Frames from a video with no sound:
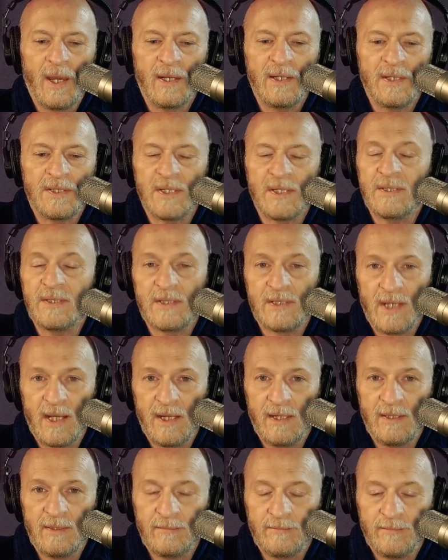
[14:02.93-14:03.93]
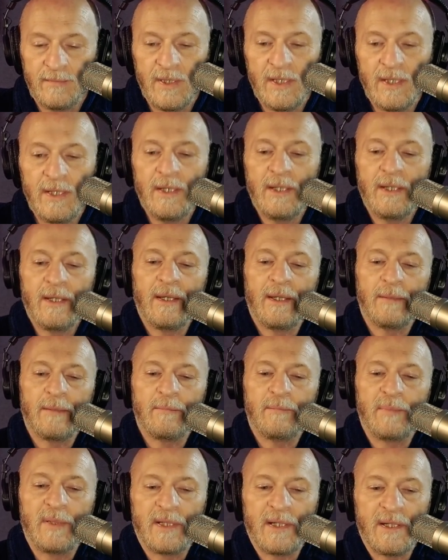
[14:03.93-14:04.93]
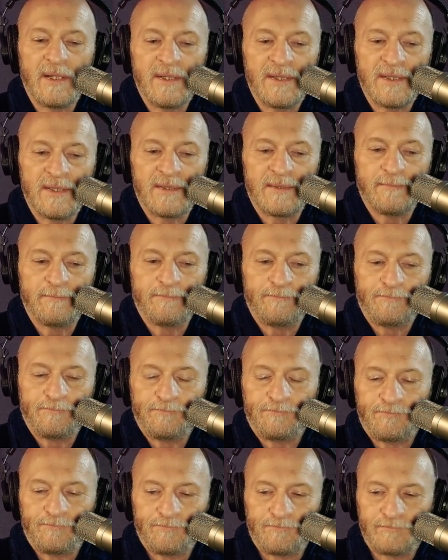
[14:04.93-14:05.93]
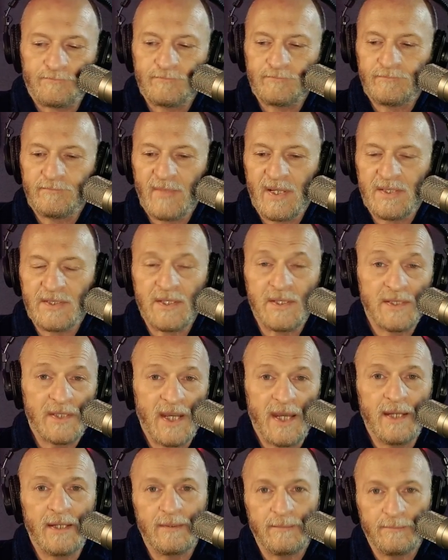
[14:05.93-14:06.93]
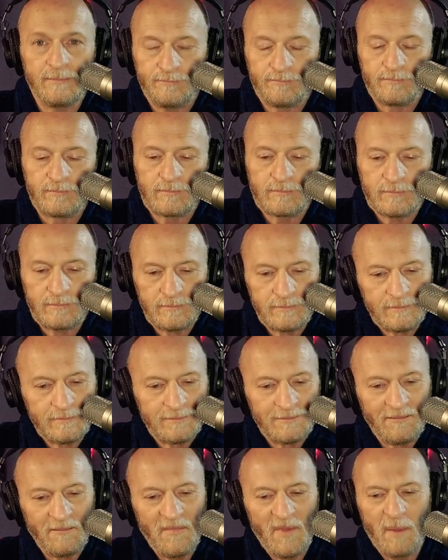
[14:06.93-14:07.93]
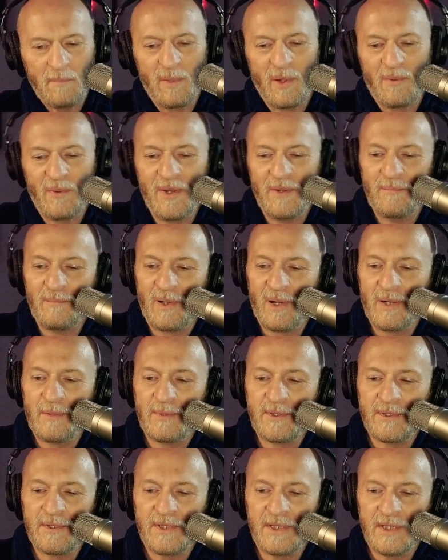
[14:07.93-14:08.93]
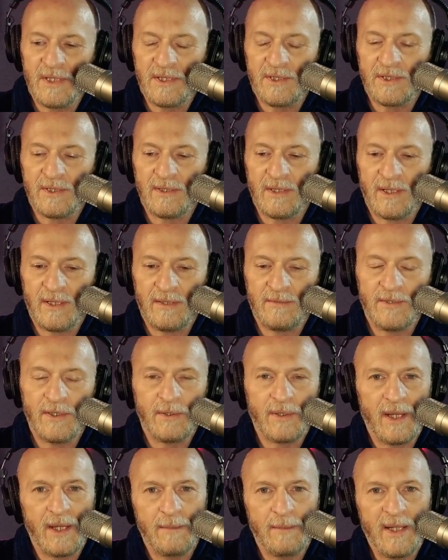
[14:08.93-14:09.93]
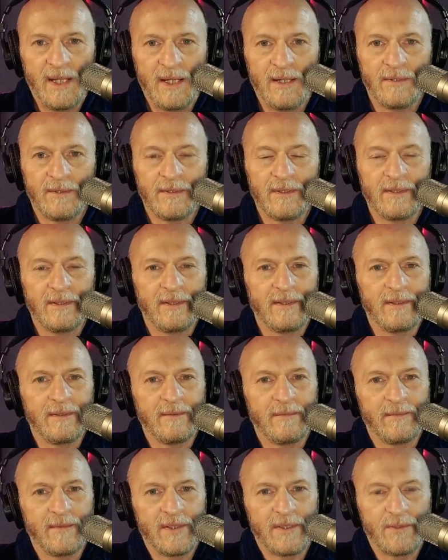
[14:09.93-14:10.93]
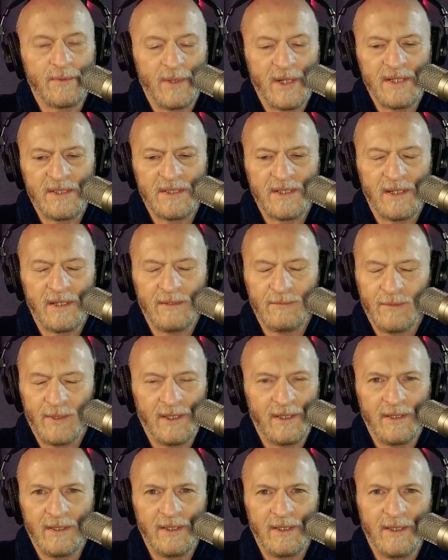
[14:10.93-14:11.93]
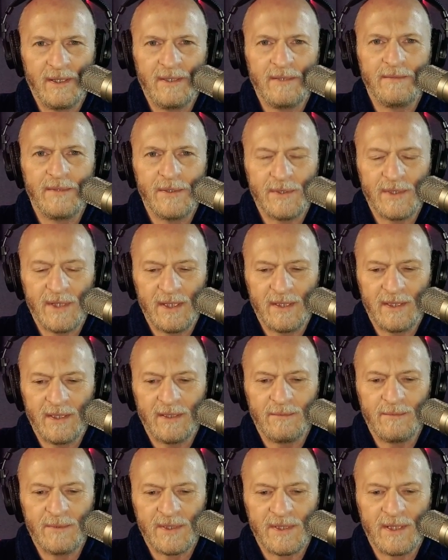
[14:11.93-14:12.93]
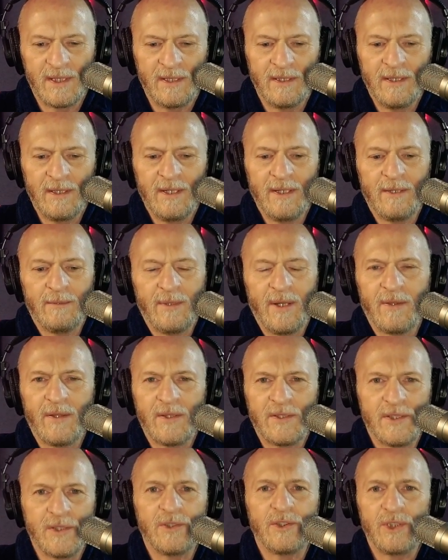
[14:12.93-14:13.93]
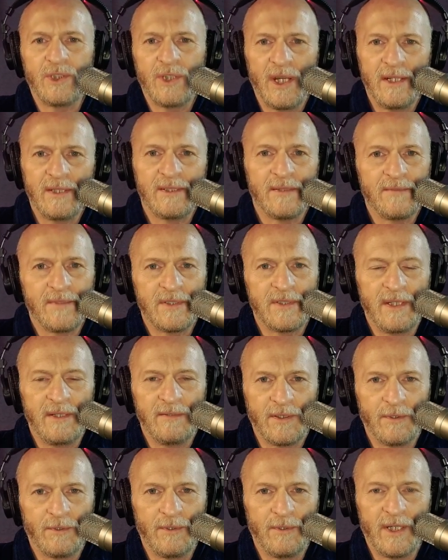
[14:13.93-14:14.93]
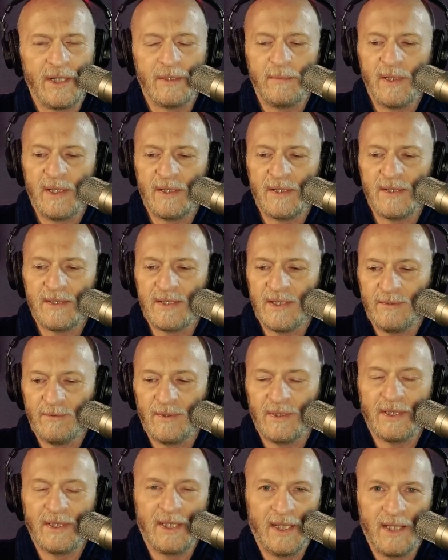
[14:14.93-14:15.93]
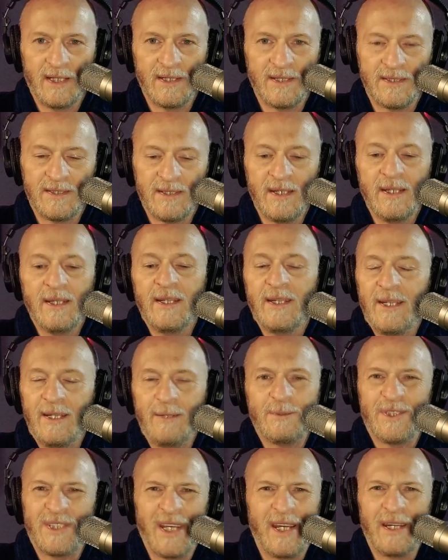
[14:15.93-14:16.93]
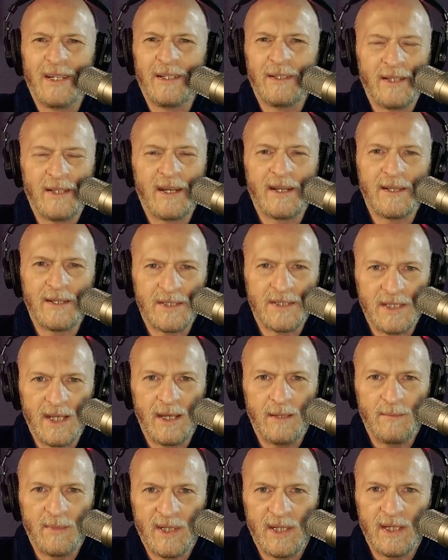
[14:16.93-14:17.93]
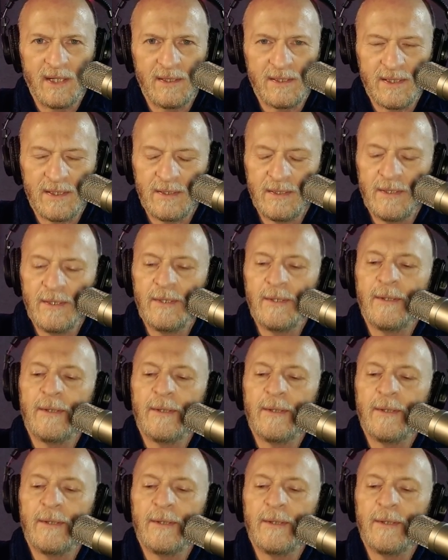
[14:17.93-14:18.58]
And it's insane, because it's insane. But when Barber's initial interview came out, that's what I said in one of the interviews I did, was that, well, this is shades of Stephen Greer, because it really is. He was saying a lot of the same things.